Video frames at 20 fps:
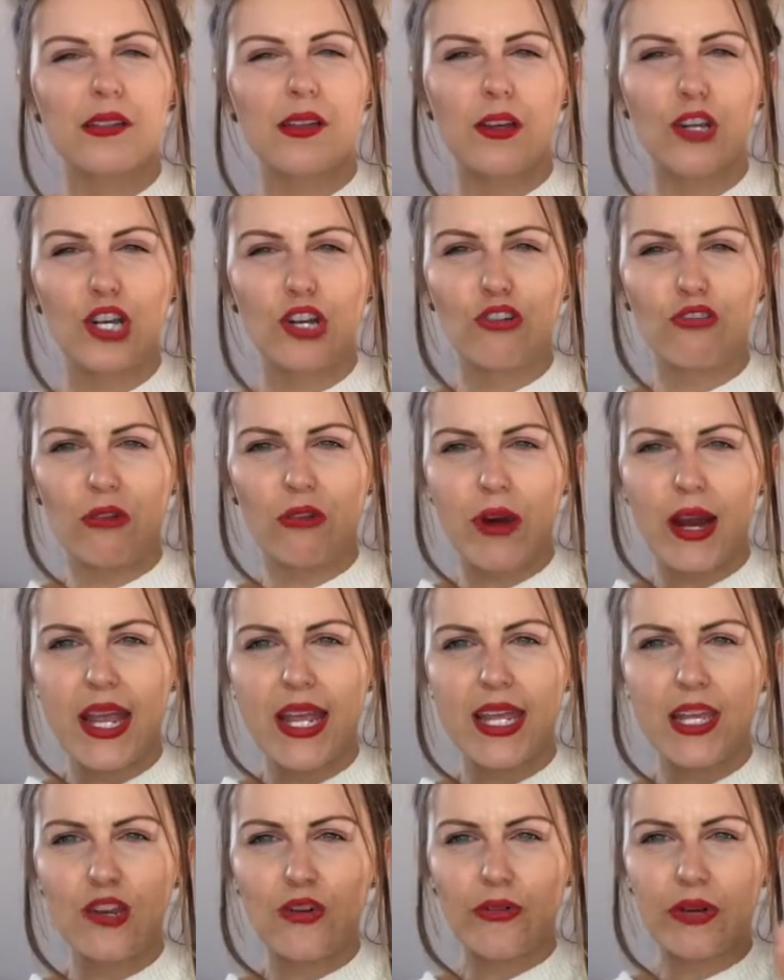It's like a
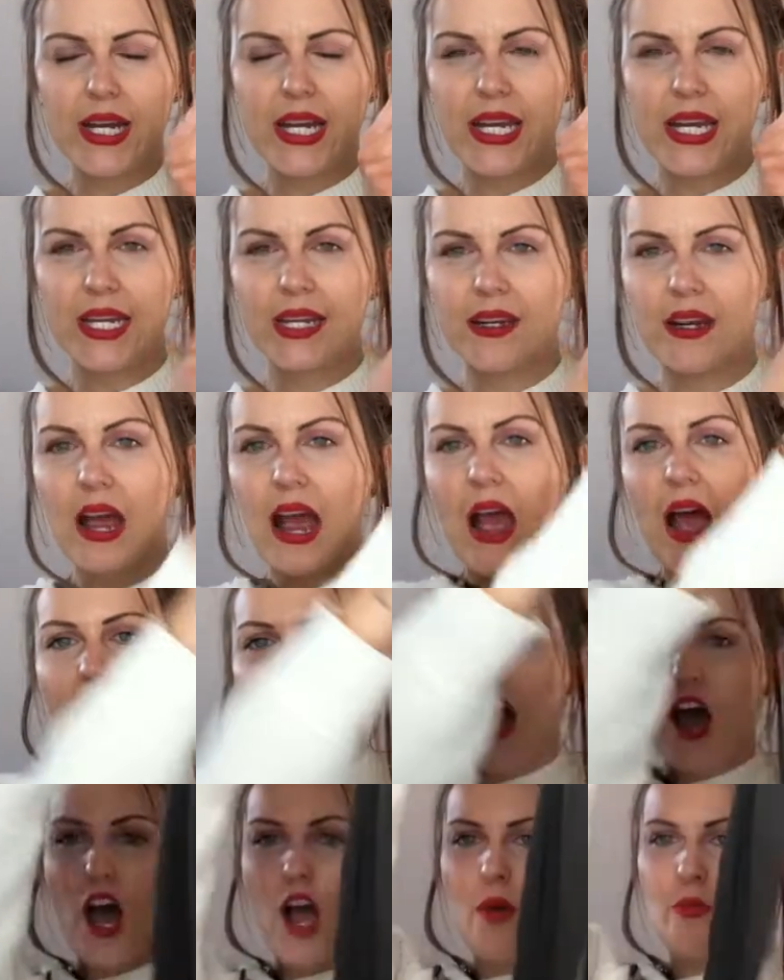grey-green
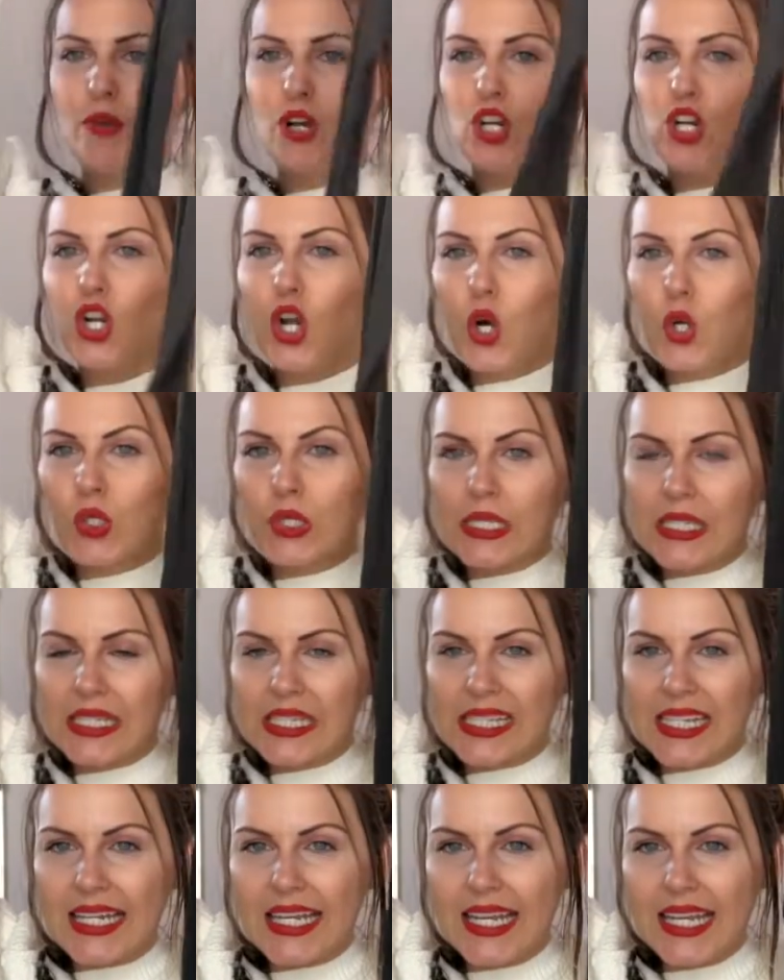long
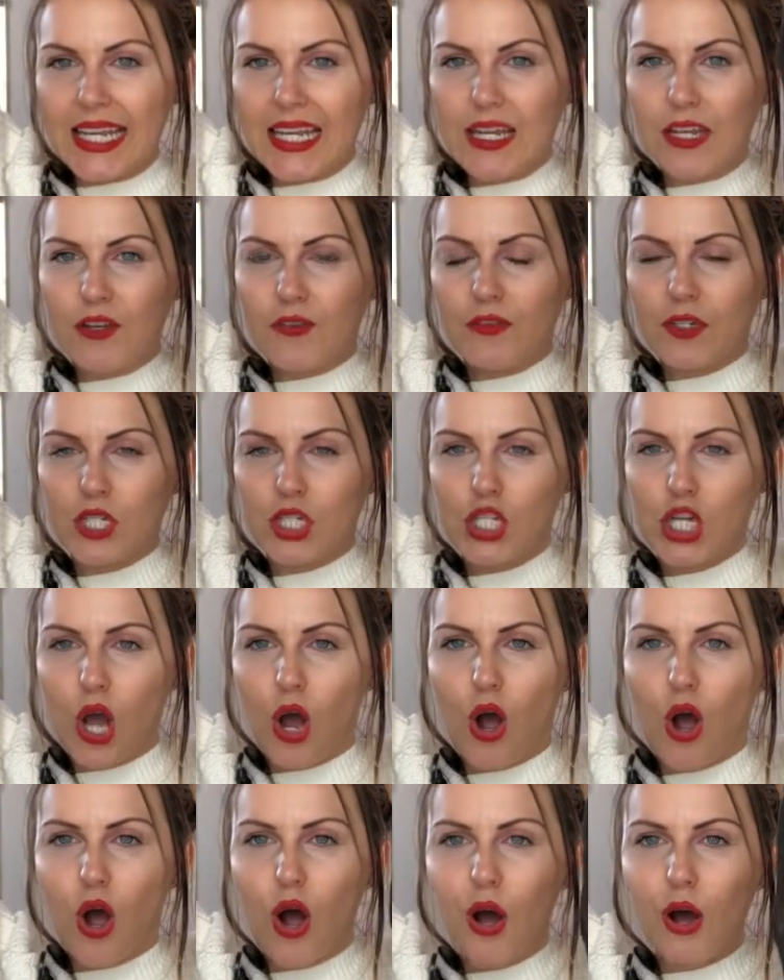sleeve
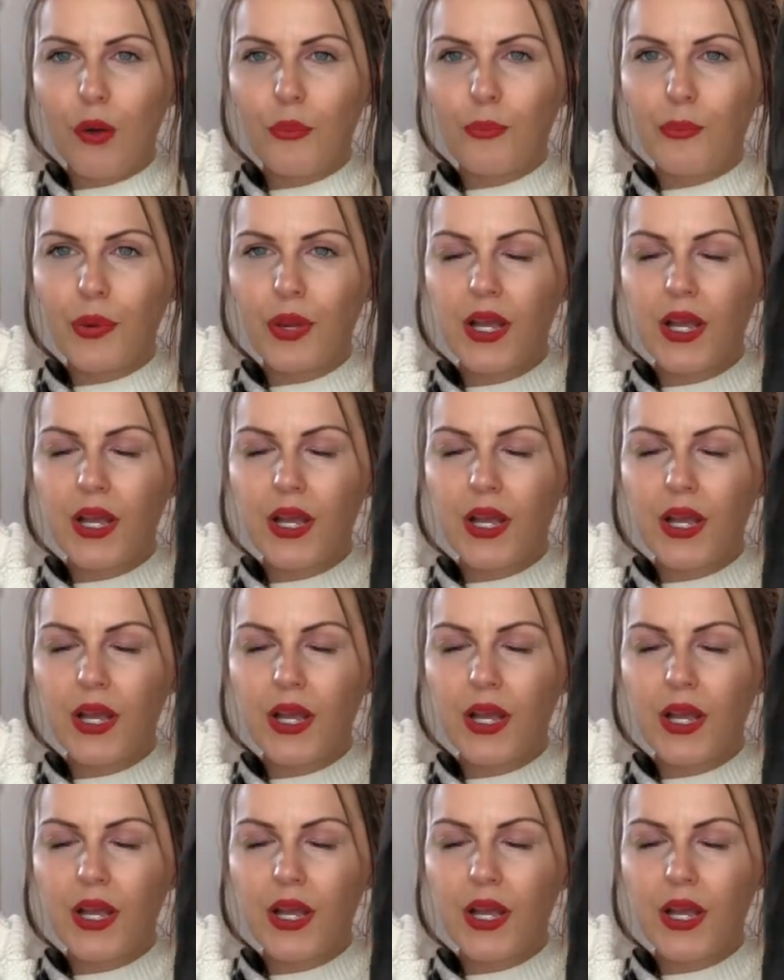top,